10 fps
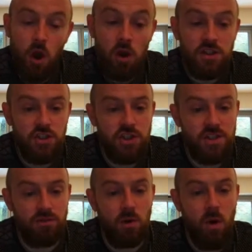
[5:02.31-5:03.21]
Oxygen
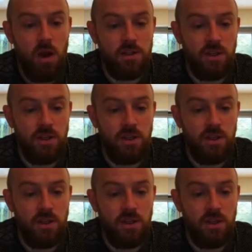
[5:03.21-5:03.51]
is required to